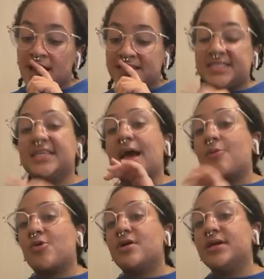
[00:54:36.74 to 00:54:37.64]
See,
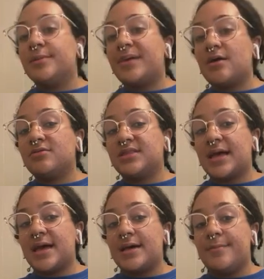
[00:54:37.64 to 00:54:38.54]
I worry about
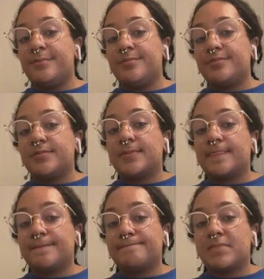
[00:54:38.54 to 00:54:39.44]
that
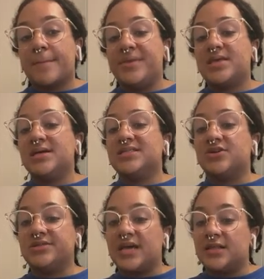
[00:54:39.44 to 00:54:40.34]
because
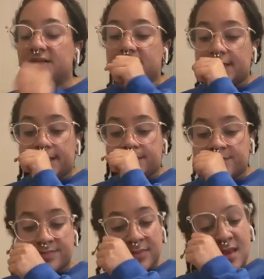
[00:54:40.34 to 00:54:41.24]
they're delicate.
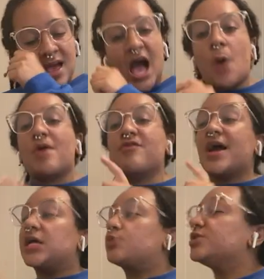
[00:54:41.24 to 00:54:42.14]
Mm-hmm. However,
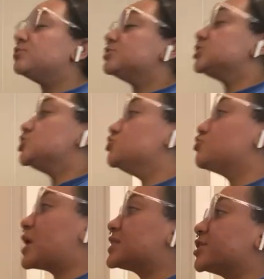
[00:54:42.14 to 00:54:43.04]
I agree with
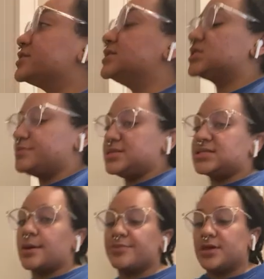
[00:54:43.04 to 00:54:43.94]
you that there needs to be
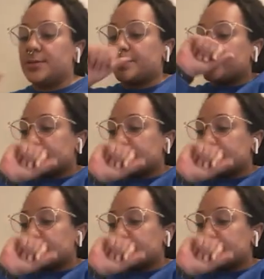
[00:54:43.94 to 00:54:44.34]
something.